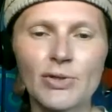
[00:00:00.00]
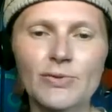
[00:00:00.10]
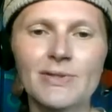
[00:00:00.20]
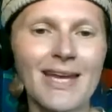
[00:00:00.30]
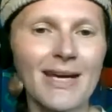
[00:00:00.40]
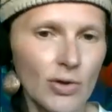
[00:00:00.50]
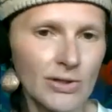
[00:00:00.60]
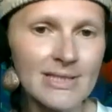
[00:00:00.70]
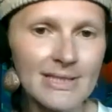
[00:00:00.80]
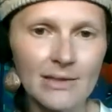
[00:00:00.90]
to their
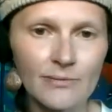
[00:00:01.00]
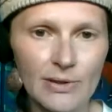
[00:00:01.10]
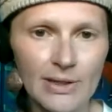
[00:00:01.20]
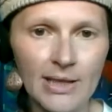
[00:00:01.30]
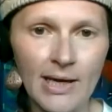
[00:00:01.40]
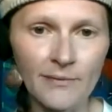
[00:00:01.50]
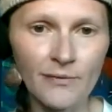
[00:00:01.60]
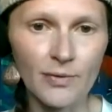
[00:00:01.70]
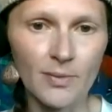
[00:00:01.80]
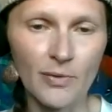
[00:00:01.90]
continent where they come
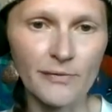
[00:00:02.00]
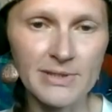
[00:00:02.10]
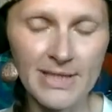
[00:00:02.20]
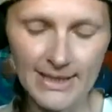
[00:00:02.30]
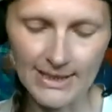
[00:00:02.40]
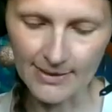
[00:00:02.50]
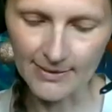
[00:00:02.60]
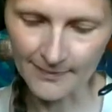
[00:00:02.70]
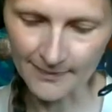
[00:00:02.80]
from of taking.